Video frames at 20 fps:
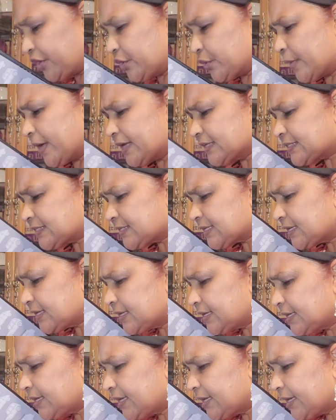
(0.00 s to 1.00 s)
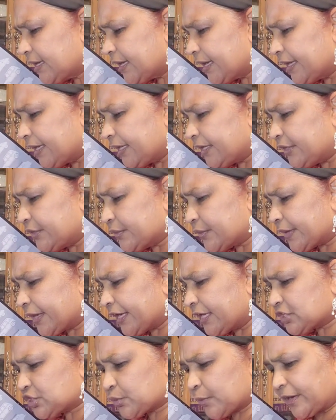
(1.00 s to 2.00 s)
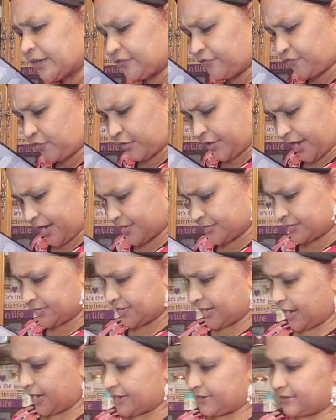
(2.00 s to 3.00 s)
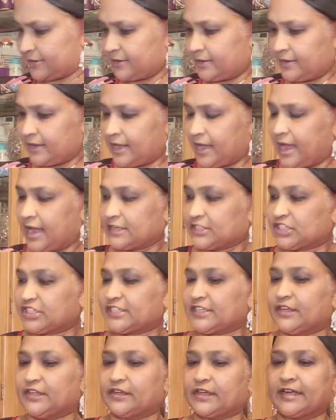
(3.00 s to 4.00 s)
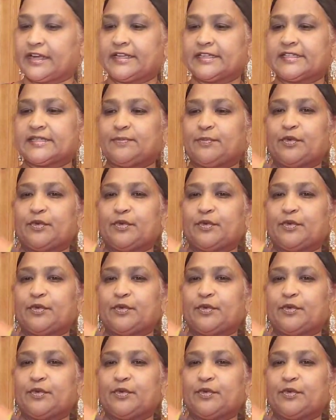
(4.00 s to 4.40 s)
US. In the UK, $24.99. And just look at this